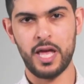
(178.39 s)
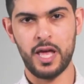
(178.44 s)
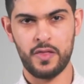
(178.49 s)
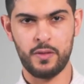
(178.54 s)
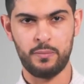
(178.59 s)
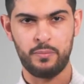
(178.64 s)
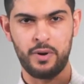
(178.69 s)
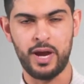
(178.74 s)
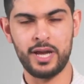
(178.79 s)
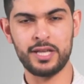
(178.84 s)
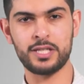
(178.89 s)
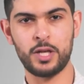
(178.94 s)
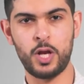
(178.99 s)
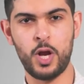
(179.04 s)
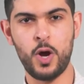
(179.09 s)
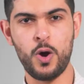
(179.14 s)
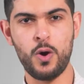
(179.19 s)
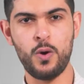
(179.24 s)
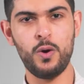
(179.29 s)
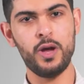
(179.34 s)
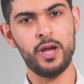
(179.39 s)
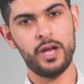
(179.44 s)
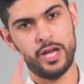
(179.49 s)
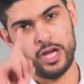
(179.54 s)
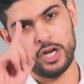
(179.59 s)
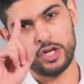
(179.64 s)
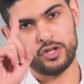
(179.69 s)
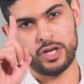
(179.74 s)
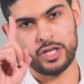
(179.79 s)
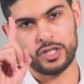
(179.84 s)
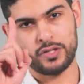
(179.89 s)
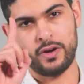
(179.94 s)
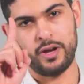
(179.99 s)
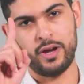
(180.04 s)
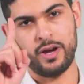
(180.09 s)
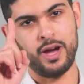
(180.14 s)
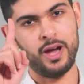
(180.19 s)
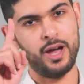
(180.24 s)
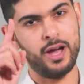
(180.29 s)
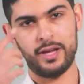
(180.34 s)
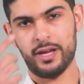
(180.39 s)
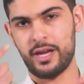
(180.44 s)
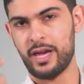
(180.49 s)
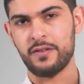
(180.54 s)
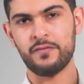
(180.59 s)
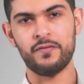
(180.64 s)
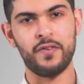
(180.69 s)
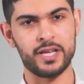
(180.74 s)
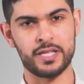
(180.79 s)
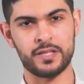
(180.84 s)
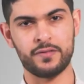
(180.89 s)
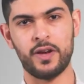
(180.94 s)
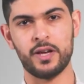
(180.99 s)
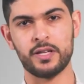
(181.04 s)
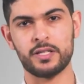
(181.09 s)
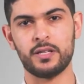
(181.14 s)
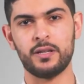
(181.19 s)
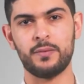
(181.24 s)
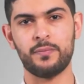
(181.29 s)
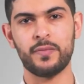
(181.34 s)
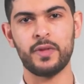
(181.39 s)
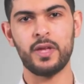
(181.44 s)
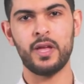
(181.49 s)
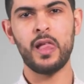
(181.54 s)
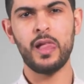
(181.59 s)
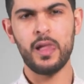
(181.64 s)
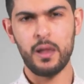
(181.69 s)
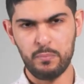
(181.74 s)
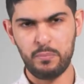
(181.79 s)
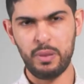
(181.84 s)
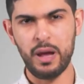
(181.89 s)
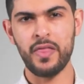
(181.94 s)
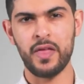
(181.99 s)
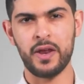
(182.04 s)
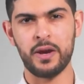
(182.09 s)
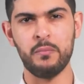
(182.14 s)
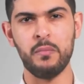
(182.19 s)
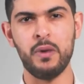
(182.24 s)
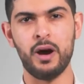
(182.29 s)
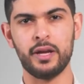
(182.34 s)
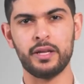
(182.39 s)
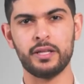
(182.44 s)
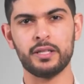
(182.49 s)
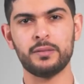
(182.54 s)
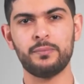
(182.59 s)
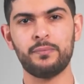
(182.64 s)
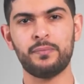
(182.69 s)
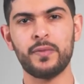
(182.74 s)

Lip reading: the price low, interest rate high, and vice versa. Bear that in mind.